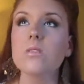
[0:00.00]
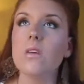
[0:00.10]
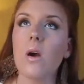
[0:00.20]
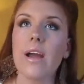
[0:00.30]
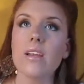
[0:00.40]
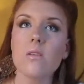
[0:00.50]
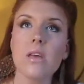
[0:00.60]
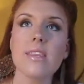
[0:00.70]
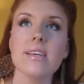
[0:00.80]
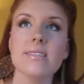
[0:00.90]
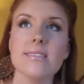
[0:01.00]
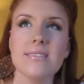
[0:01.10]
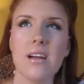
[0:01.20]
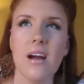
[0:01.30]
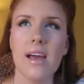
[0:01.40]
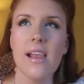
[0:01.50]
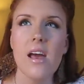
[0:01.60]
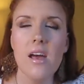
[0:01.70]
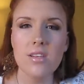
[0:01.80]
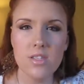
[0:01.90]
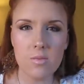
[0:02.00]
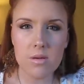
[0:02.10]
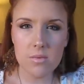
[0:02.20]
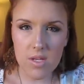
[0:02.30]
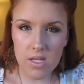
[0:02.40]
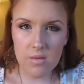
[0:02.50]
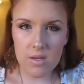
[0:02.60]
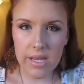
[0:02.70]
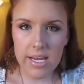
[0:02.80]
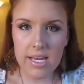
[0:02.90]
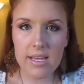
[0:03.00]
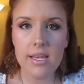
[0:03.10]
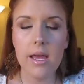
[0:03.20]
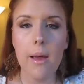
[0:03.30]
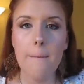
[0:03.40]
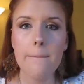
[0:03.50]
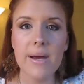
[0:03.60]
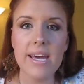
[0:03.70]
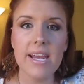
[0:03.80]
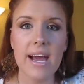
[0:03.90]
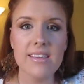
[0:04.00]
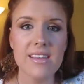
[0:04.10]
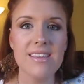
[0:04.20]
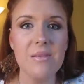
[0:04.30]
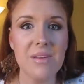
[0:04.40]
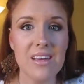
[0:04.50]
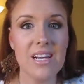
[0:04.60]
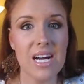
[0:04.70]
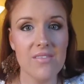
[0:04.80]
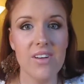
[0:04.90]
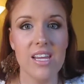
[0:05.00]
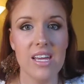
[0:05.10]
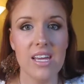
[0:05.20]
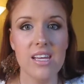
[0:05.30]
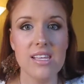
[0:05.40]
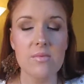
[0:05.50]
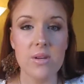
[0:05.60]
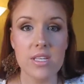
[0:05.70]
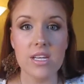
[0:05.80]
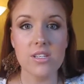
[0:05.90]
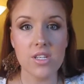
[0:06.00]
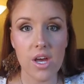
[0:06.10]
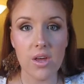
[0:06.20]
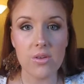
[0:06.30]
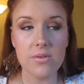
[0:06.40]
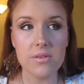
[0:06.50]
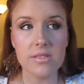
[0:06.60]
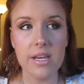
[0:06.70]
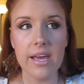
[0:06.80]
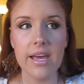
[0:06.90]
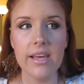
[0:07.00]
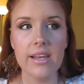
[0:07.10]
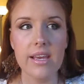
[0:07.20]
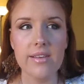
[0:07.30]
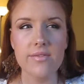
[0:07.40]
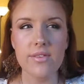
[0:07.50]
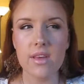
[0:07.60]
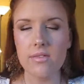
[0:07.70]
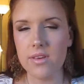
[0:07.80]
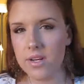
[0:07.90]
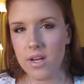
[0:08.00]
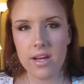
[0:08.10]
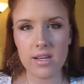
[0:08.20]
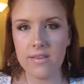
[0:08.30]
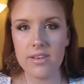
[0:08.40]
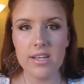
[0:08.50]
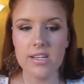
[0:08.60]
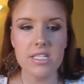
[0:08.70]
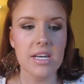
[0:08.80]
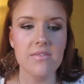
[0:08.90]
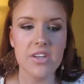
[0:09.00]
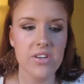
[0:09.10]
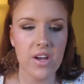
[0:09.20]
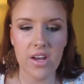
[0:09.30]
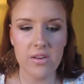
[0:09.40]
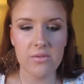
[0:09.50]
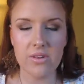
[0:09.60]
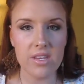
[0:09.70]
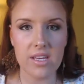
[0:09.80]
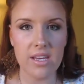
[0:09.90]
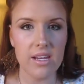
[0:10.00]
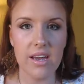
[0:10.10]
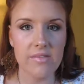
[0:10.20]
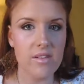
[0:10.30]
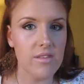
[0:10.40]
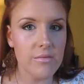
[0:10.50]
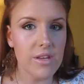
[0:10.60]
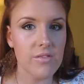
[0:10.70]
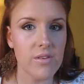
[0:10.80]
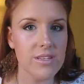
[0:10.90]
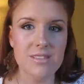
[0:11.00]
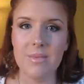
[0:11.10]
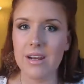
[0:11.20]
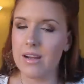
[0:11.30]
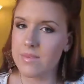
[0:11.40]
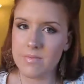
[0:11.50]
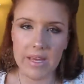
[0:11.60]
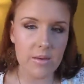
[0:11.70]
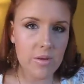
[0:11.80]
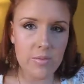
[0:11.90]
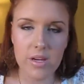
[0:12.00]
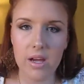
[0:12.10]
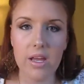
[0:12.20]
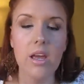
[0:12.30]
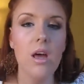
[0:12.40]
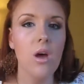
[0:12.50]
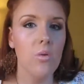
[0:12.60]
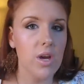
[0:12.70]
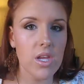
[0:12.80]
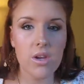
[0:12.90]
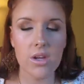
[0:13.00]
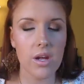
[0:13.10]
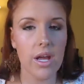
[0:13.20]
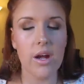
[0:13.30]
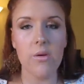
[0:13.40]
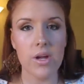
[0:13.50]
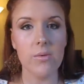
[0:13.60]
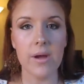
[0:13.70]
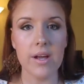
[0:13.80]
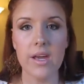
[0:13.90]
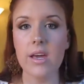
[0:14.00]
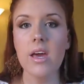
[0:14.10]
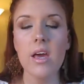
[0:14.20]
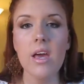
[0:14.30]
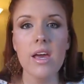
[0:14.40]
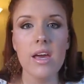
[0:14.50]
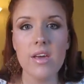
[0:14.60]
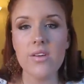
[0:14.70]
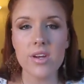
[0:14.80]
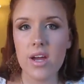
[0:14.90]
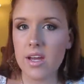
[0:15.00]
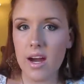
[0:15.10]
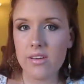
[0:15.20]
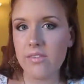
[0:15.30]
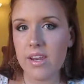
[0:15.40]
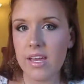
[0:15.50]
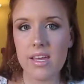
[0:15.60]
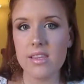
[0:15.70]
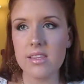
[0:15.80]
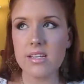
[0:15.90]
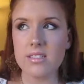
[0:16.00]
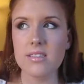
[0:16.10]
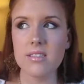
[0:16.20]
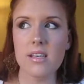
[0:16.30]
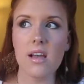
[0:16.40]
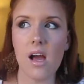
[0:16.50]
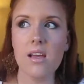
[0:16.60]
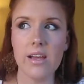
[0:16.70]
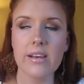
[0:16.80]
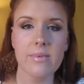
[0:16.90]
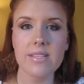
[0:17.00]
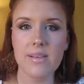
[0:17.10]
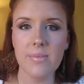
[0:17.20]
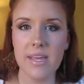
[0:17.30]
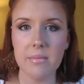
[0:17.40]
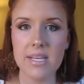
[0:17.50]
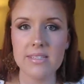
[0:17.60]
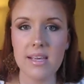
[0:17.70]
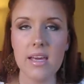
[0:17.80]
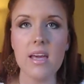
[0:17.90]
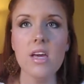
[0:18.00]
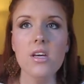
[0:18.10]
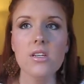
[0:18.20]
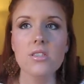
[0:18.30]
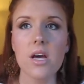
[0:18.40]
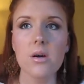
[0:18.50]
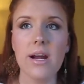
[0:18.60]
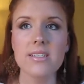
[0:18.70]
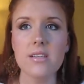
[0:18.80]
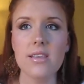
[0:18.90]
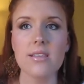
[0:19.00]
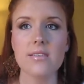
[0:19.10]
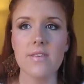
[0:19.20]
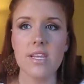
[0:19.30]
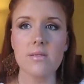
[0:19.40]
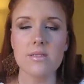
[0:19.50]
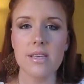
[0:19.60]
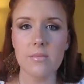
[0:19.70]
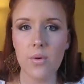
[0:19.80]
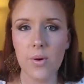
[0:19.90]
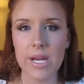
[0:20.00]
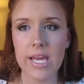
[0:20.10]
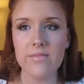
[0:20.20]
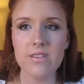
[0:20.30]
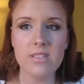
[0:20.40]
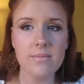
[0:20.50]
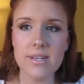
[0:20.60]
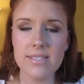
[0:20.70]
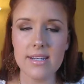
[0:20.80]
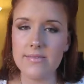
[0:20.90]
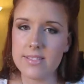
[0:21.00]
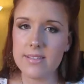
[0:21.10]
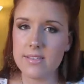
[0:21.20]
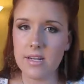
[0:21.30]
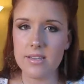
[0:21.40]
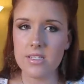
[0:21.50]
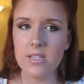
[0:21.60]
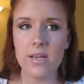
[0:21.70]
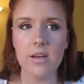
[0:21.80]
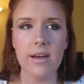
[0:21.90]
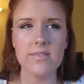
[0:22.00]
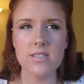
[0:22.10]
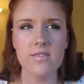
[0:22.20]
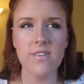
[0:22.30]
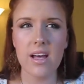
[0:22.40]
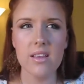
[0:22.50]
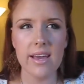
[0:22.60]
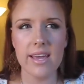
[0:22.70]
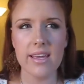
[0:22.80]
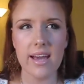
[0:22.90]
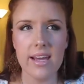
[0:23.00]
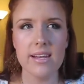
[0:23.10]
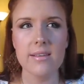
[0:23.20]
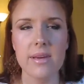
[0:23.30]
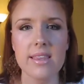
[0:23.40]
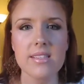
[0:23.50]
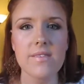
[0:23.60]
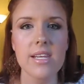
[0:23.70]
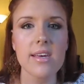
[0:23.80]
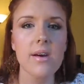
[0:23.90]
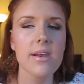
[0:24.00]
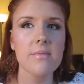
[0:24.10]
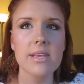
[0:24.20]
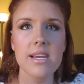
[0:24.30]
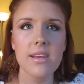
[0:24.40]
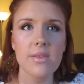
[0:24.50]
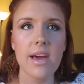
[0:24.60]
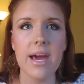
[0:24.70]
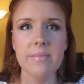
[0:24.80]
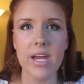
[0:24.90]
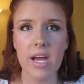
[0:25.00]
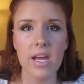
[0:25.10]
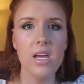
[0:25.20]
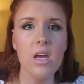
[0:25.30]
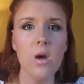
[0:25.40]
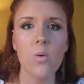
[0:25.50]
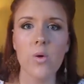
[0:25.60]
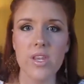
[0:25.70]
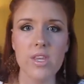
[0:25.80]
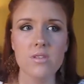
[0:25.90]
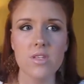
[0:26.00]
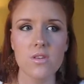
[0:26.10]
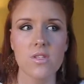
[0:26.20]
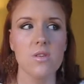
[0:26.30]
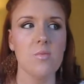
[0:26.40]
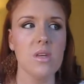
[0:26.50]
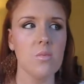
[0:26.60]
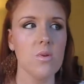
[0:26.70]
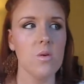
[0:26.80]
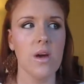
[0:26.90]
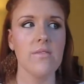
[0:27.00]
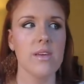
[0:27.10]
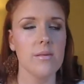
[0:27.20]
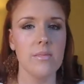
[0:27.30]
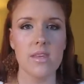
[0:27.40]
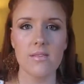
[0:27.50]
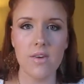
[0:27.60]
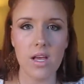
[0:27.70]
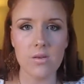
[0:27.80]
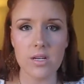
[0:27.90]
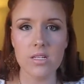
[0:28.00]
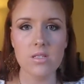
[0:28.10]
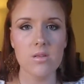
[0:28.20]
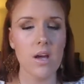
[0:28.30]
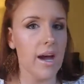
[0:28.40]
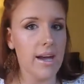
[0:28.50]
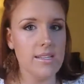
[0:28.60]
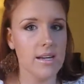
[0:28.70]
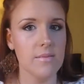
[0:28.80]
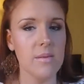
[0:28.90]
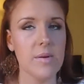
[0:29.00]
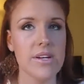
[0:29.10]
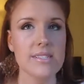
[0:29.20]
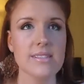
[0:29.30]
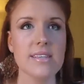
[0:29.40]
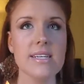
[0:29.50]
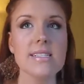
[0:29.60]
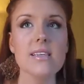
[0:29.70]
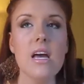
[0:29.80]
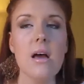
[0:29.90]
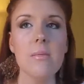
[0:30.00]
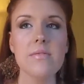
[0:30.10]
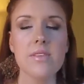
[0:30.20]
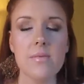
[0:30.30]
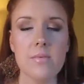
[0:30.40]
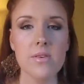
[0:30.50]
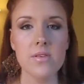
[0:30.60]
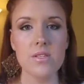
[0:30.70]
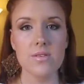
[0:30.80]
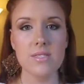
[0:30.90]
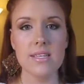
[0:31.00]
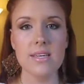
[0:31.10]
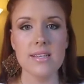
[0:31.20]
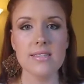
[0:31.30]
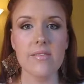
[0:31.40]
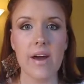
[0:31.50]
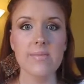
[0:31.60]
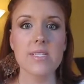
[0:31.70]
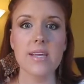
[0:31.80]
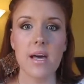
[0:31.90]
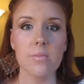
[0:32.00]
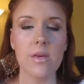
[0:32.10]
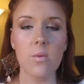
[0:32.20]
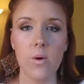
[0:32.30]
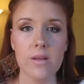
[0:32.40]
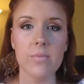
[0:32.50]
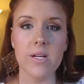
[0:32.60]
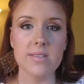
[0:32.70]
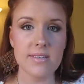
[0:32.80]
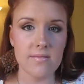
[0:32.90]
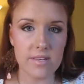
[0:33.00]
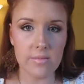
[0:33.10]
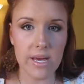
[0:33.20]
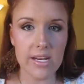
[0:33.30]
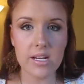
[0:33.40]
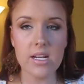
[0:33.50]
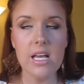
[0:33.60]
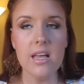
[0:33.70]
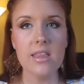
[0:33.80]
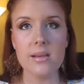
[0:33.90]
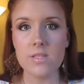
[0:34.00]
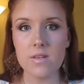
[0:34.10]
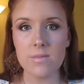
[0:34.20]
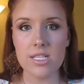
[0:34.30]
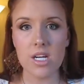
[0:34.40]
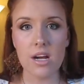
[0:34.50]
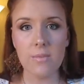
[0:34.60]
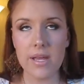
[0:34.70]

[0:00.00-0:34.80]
So I know that this is not super beauty related, but I think that being confident really shows. And if you're not confident in yourself, you're not really going to ever feel beautiful. It doesn't matter how much makeup you put on, what you do to your hair, or what you're wearing. If you're not confident, there's gonna be something missing. So I just thought that this video was like important. For some reason, ever since I started this channel, I've just felt like I need to make this video. And I mean, I know that I'm not one of those YouTube people who have like 1 million followers, so not a ton of people are gonna see this. But for the people who do see this, if I'm just helping one person feel better, then I'm doing my job.